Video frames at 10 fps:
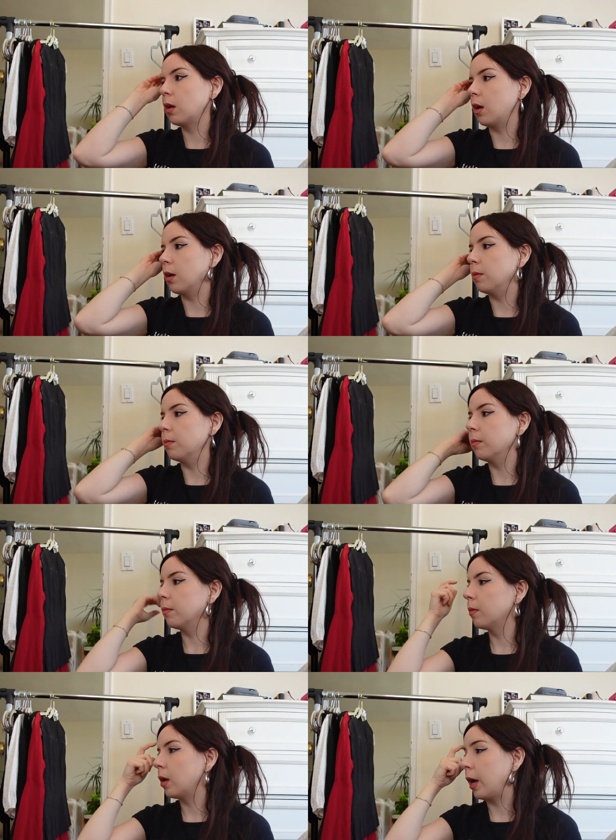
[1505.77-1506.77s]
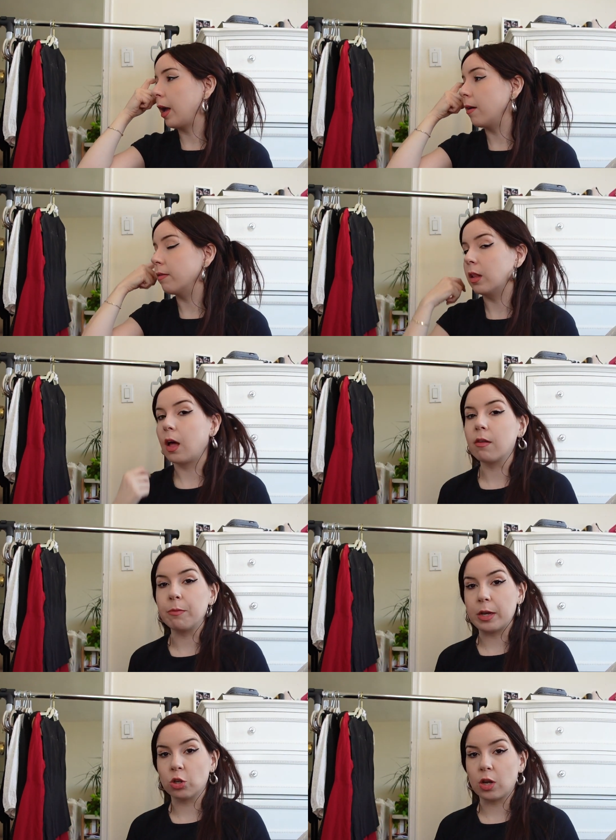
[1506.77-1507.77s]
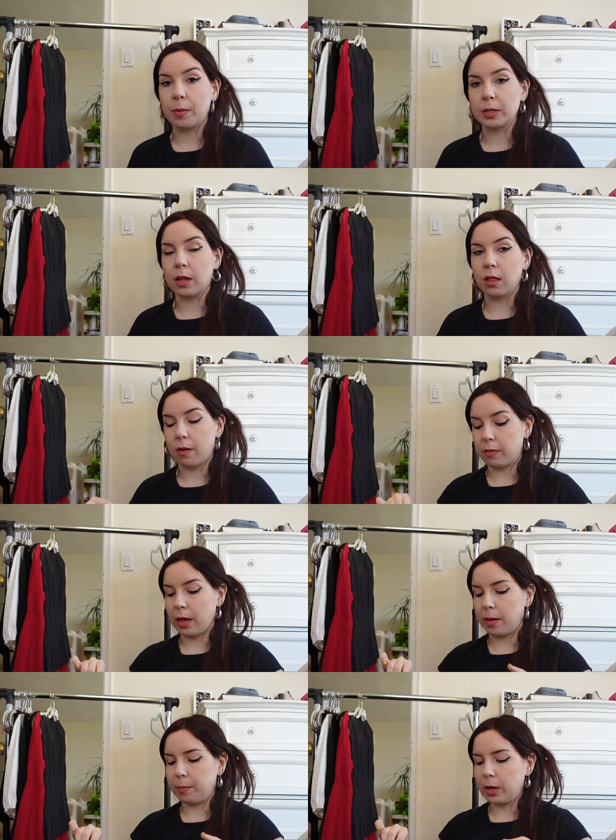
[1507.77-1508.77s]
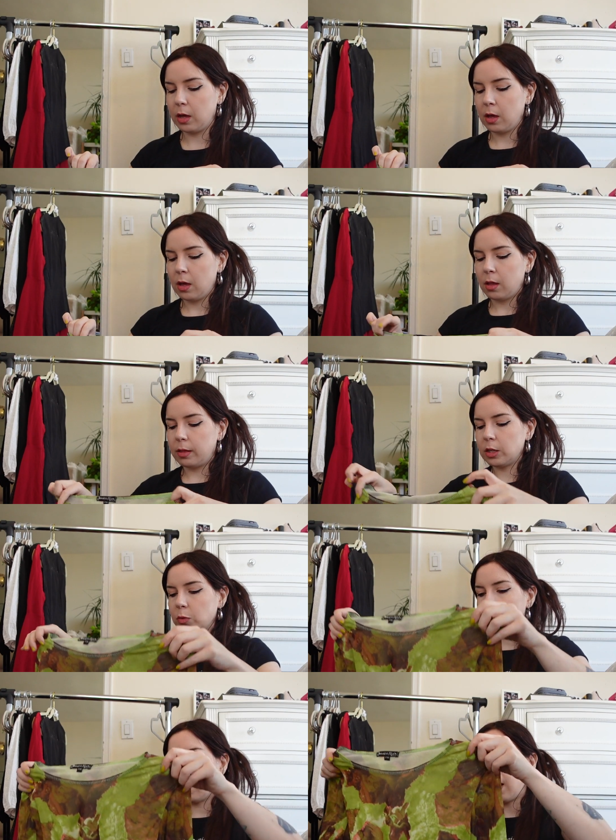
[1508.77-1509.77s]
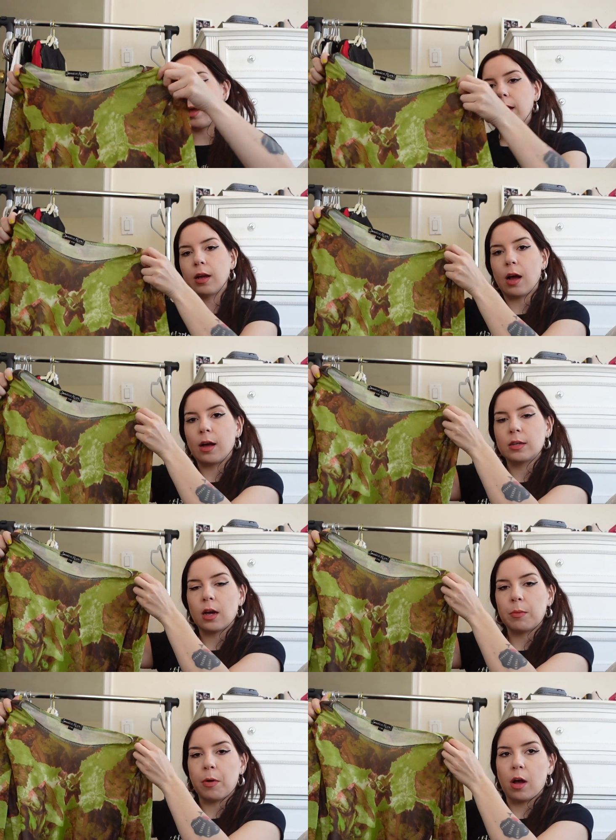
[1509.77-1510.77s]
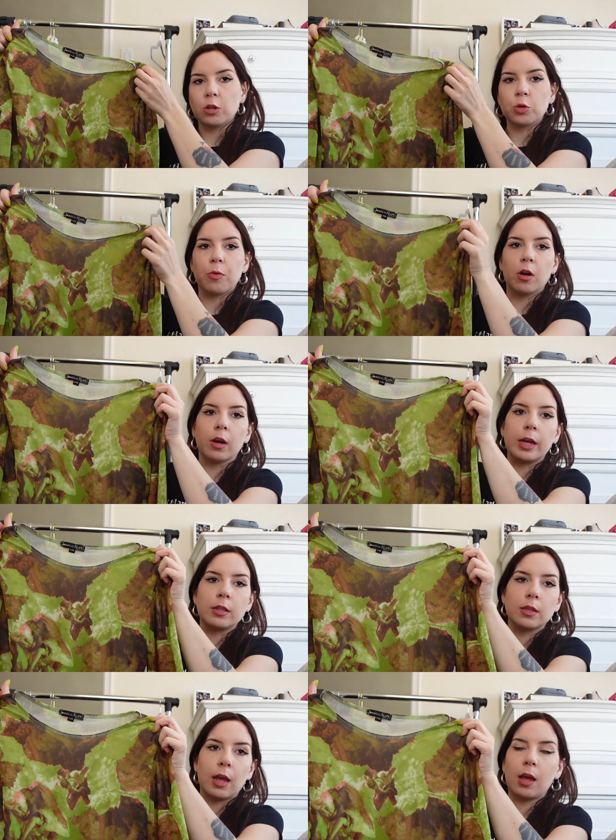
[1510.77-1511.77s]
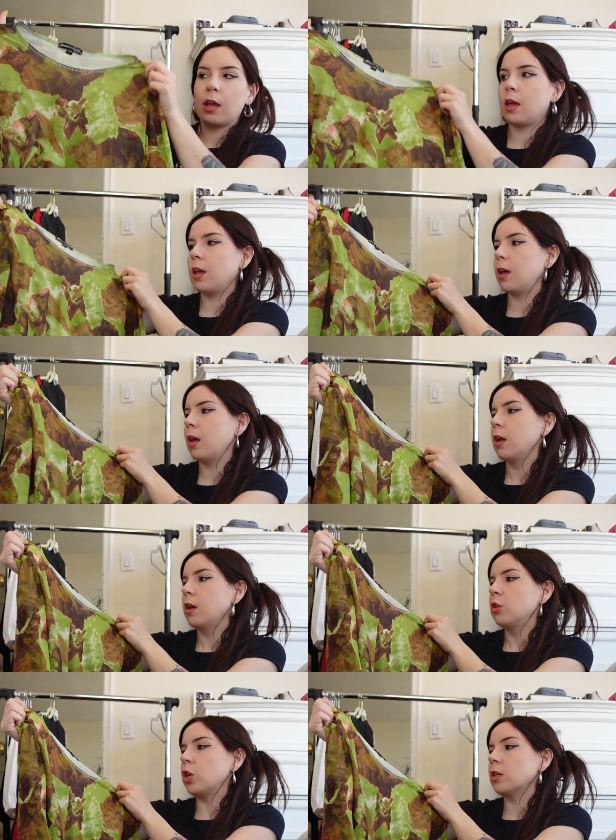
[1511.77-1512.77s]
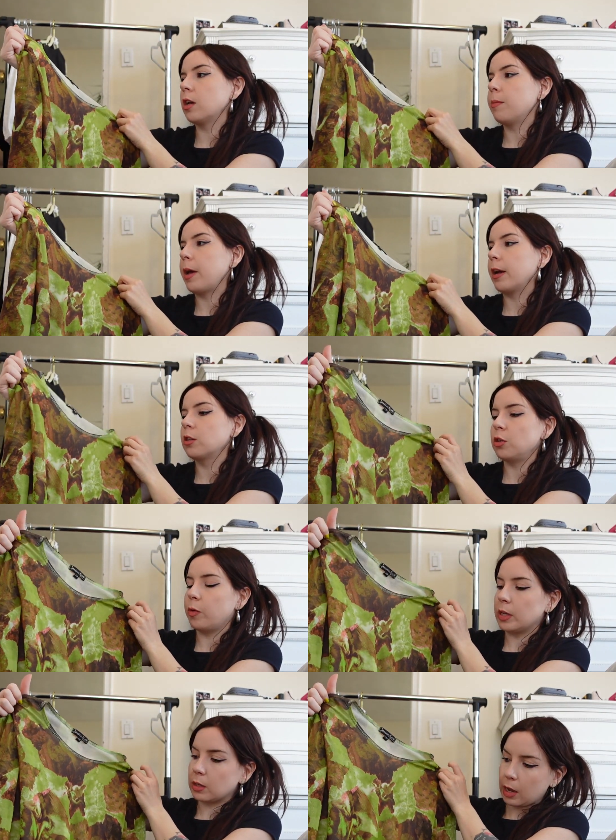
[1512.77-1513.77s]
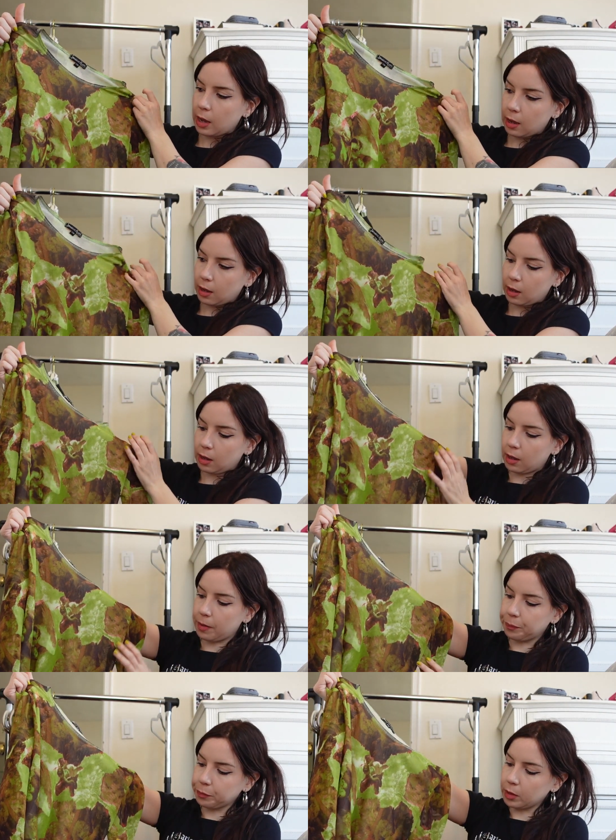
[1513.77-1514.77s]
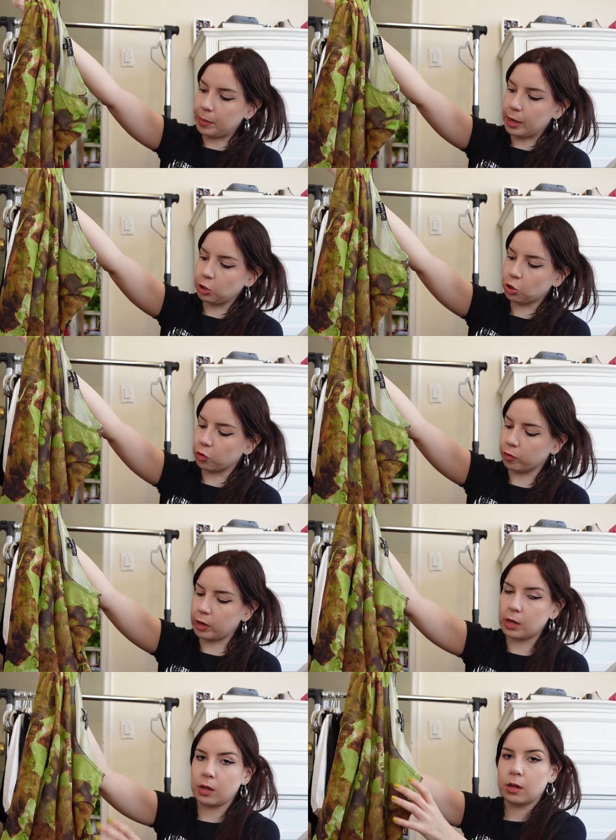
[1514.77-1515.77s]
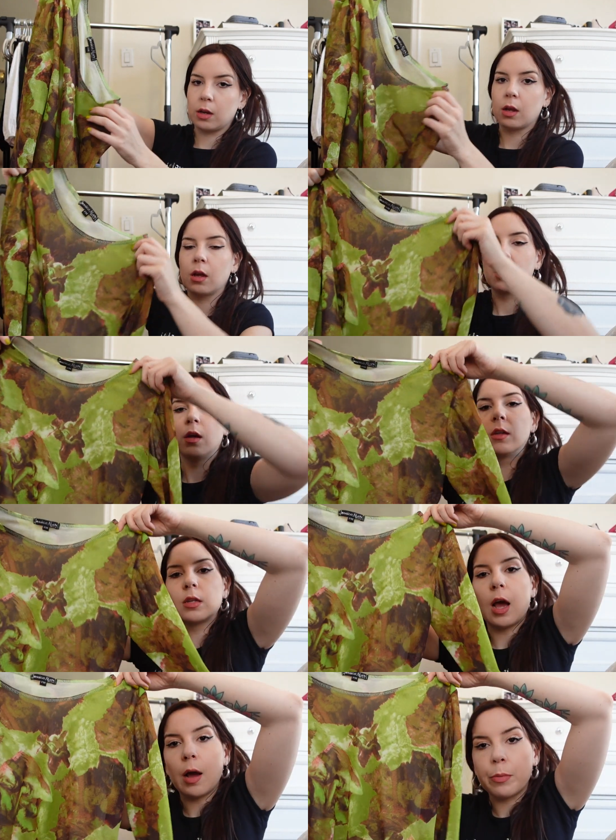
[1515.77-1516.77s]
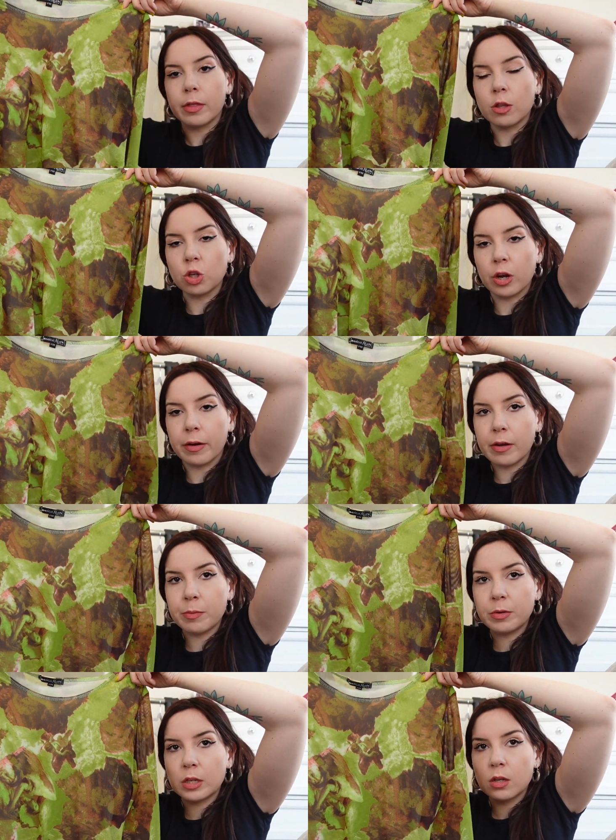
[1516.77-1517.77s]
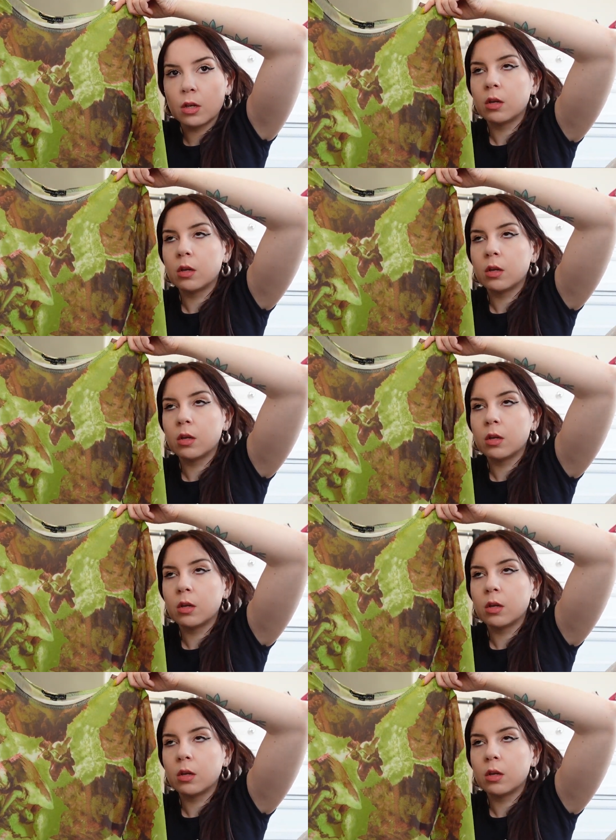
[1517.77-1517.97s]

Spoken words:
I have a lot of mesh tops. I love them. This one I got on Poshmark. It's a Jessica Max USA mesh green top with the chirrups.